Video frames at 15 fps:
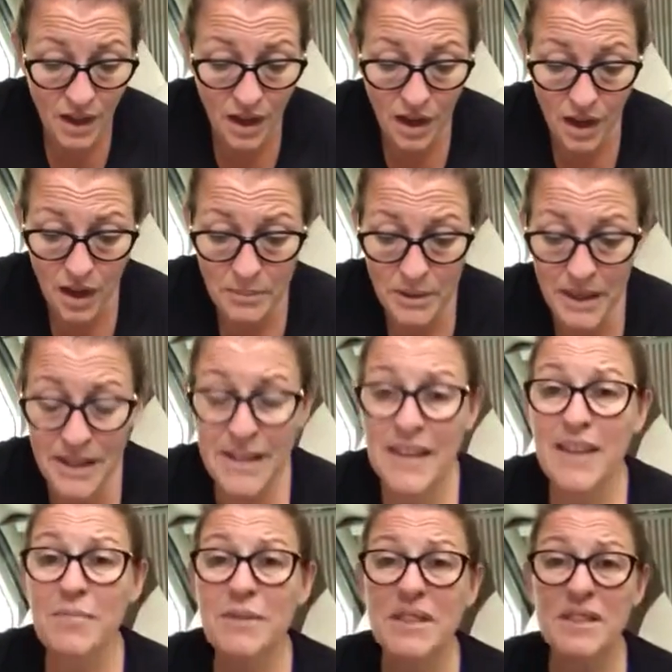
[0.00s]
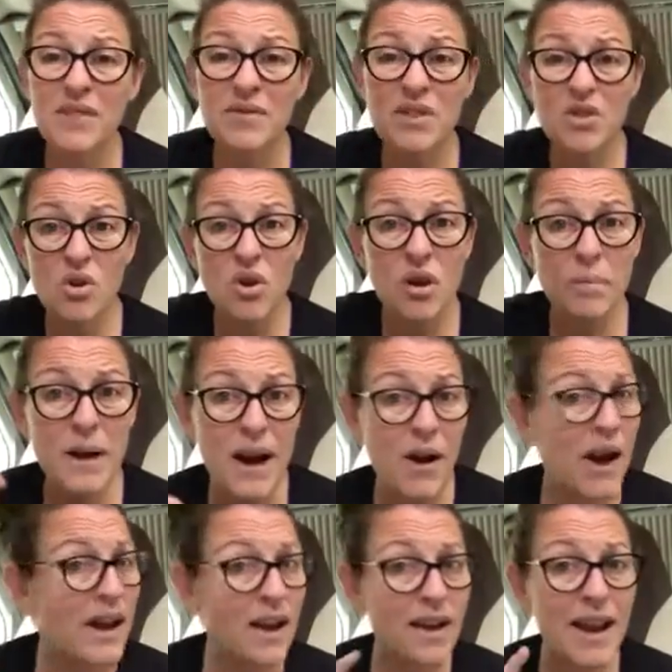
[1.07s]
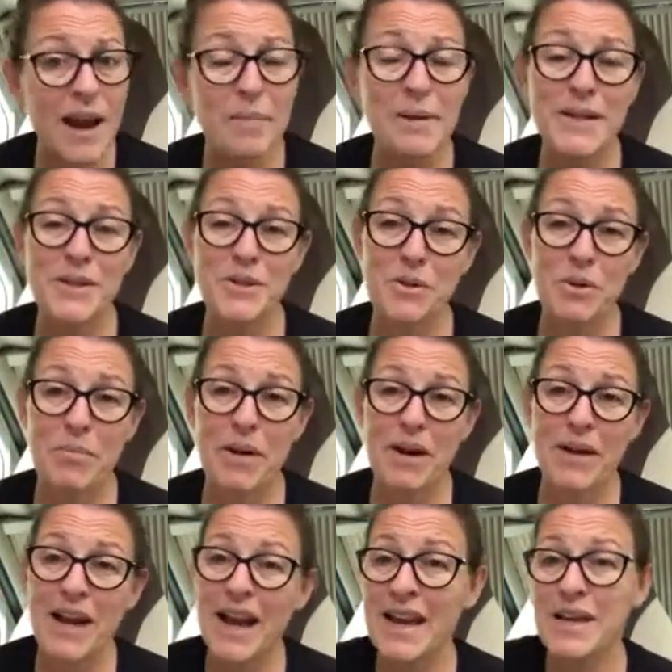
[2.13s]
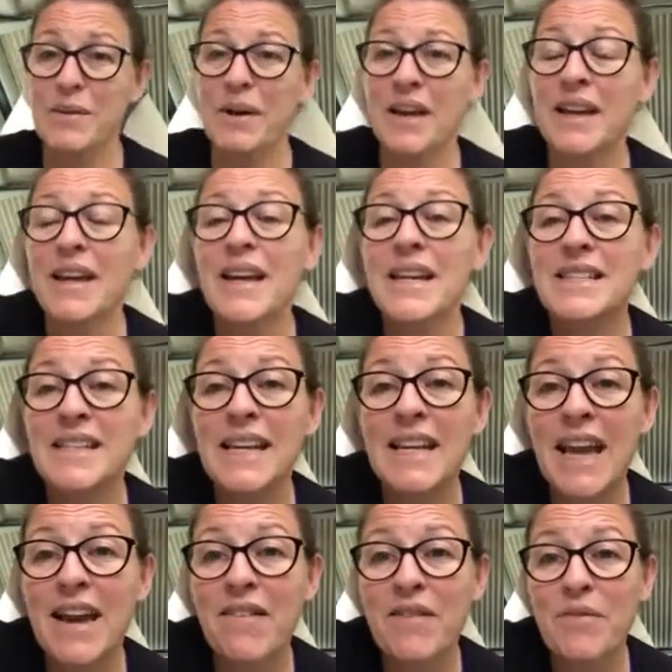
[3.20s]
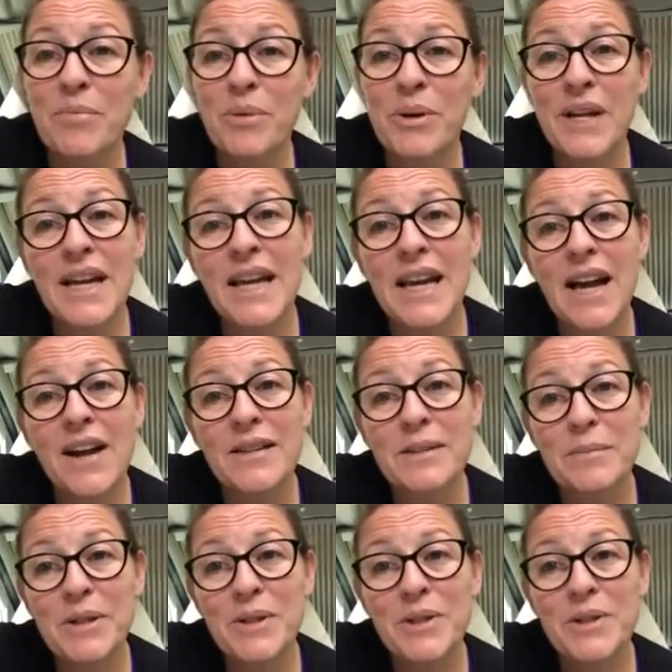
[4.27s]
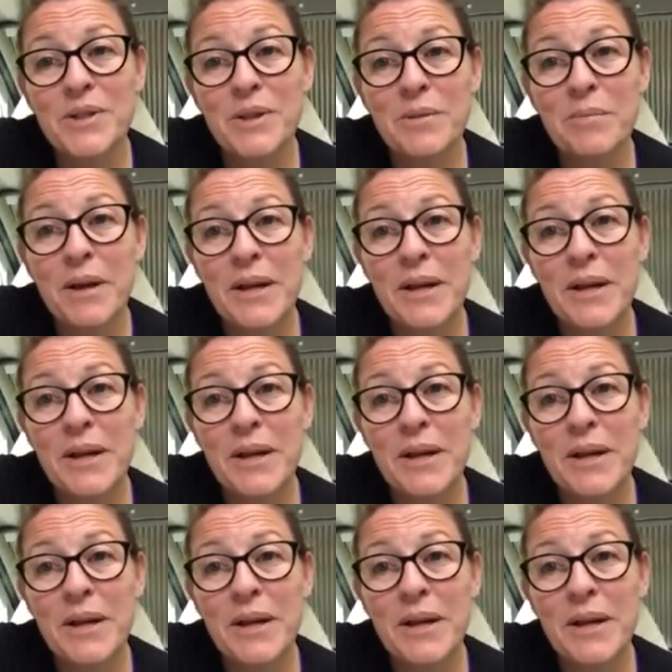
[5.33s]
and give me stuff to talk about, and I'll happily talk about it. Anyway, take care, everybody. I'll speak to you soon.